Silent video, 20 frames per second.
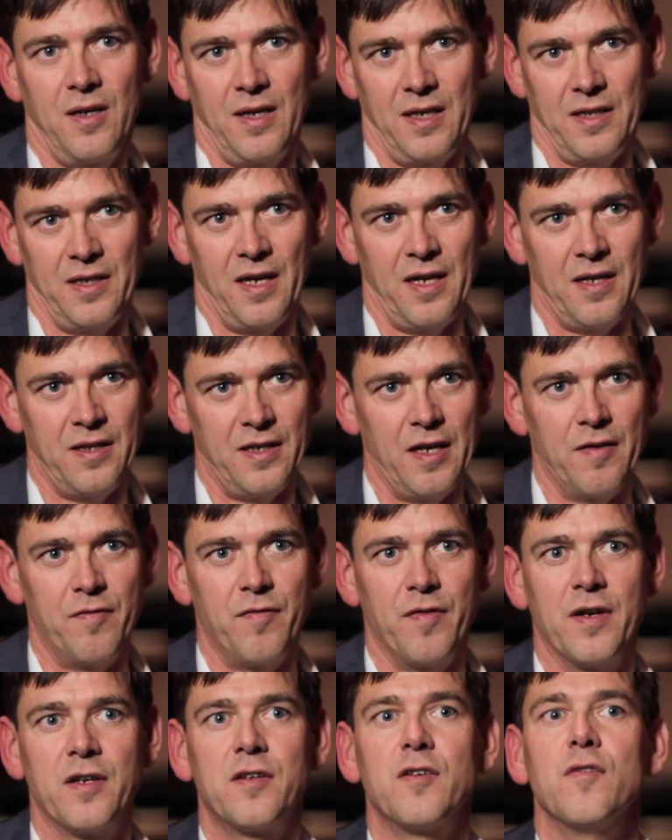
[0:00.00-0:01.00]
in
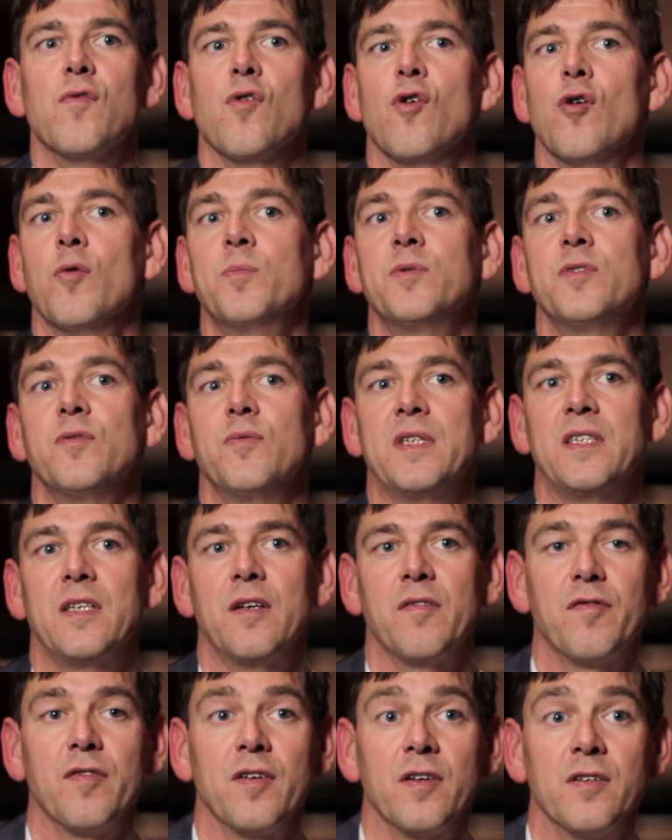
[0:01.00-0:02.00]
different groups with
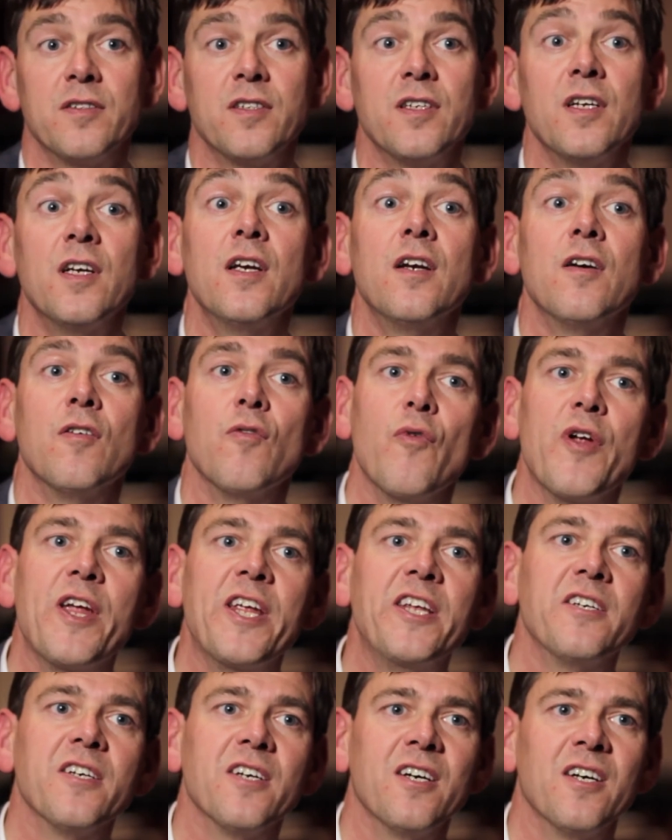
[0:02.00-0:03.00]
different
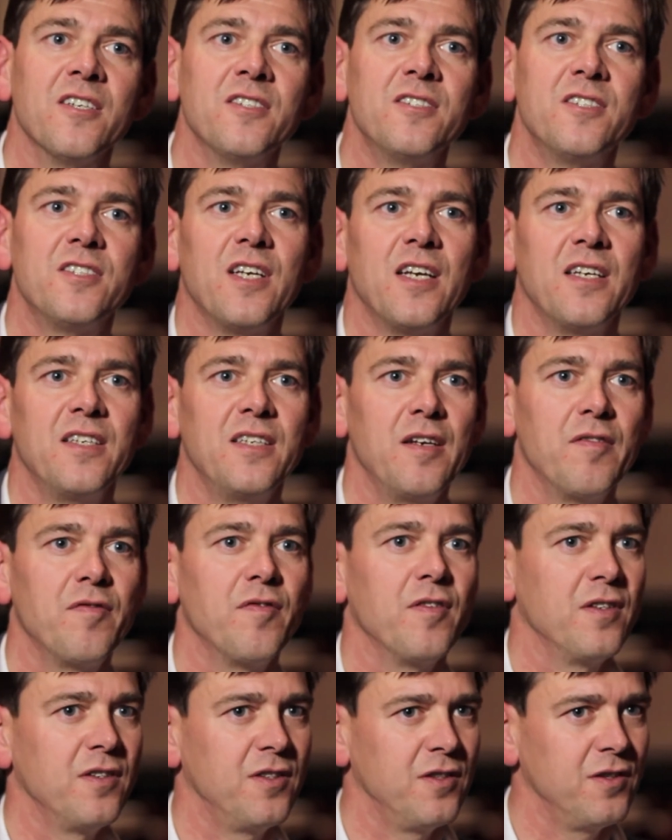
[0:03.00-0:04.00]
regions and
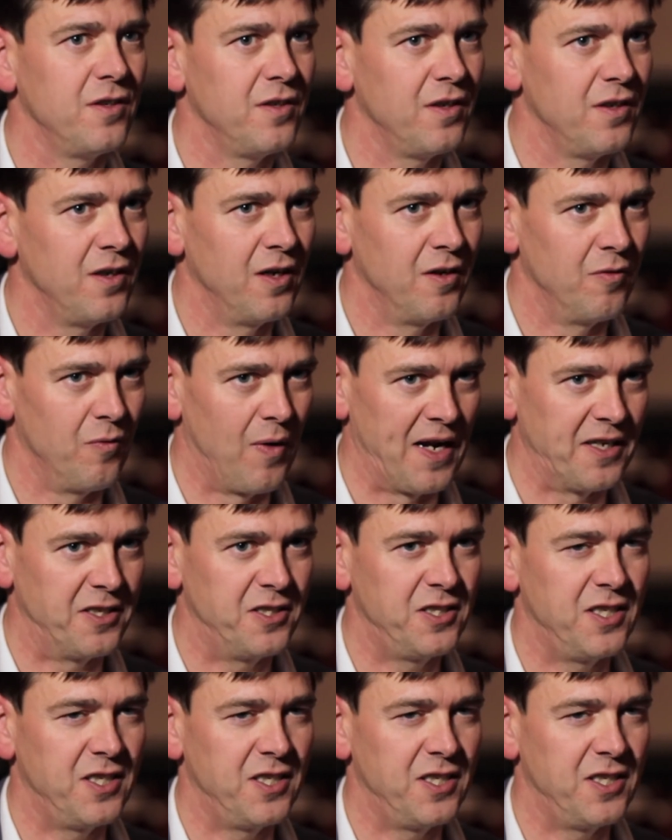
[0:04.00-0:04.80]
different right